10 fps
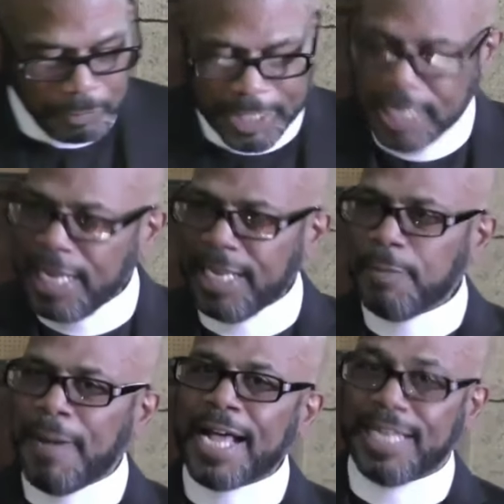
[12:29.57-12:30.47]
Any,
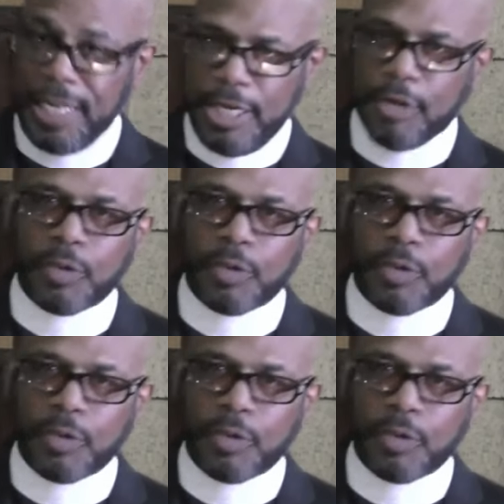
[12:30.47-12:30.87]
anybody here